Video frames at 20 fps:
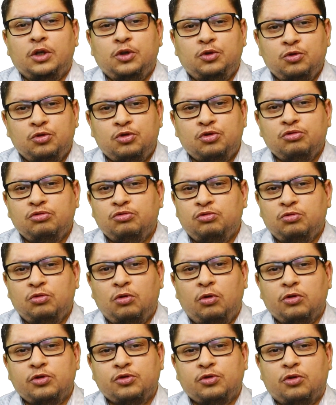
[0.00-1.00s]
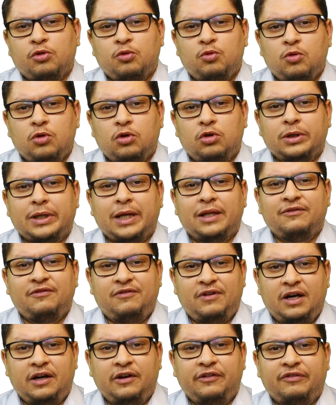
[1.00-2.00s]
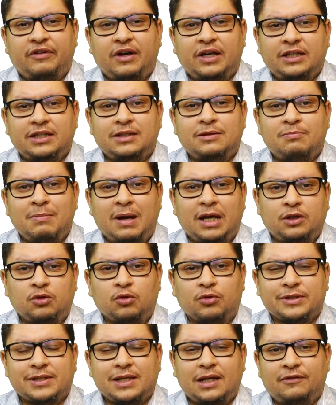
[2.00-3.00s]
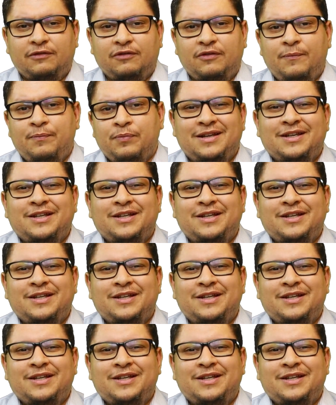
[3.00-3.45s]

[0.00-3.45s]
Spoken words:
You should do also the work and verify it by yourself.